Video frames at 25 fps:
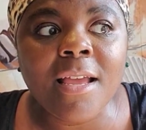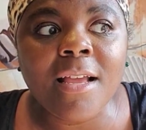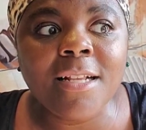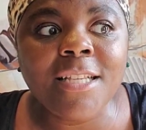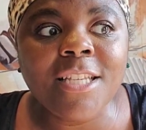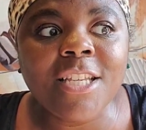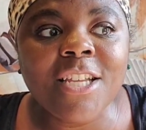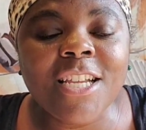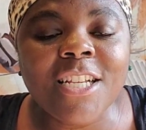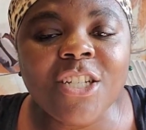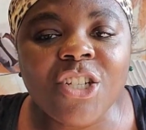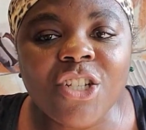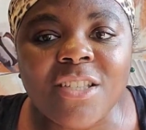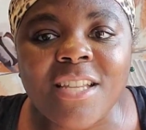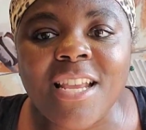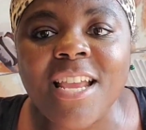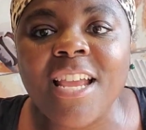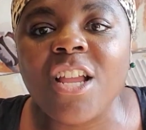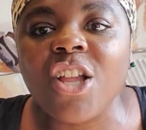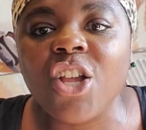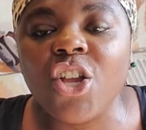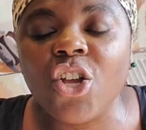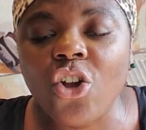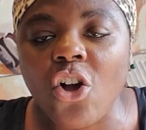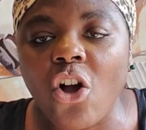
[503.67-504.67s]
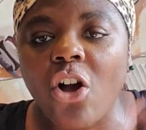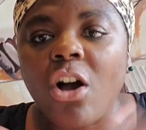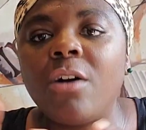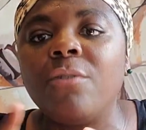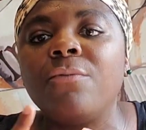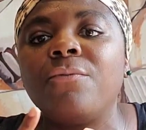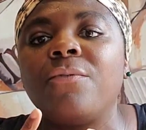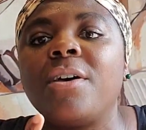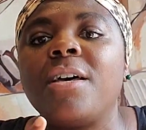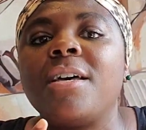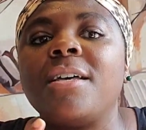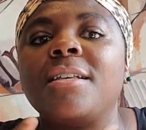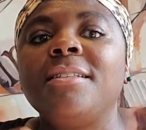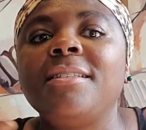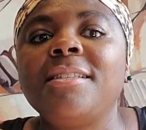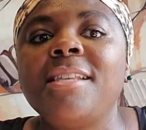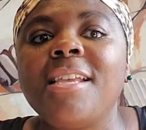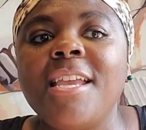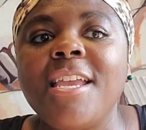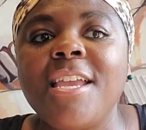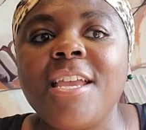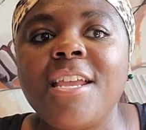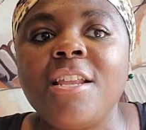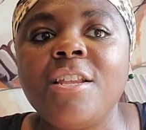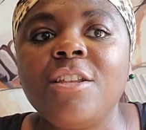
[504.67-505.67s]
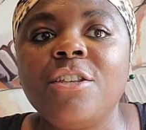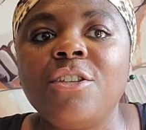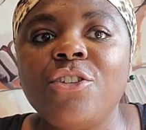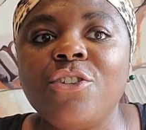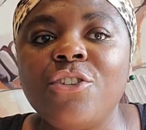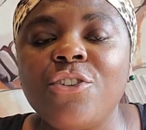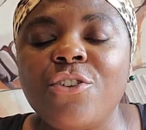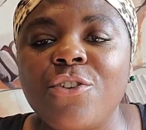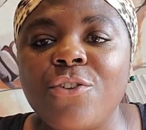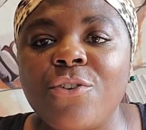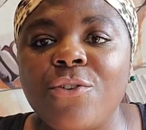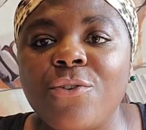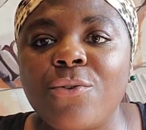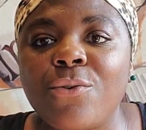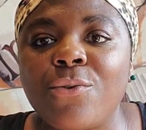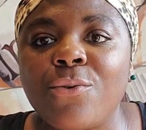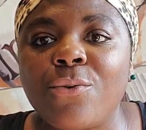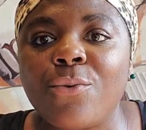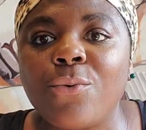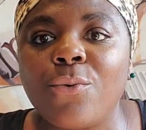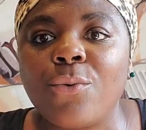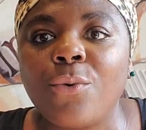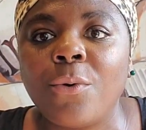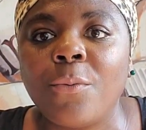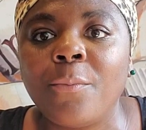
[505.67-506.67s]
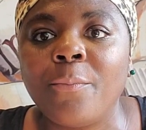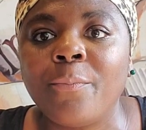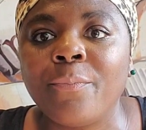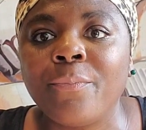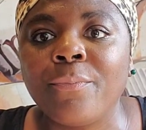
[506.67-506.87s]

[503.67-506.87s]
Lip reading: to just engulf us into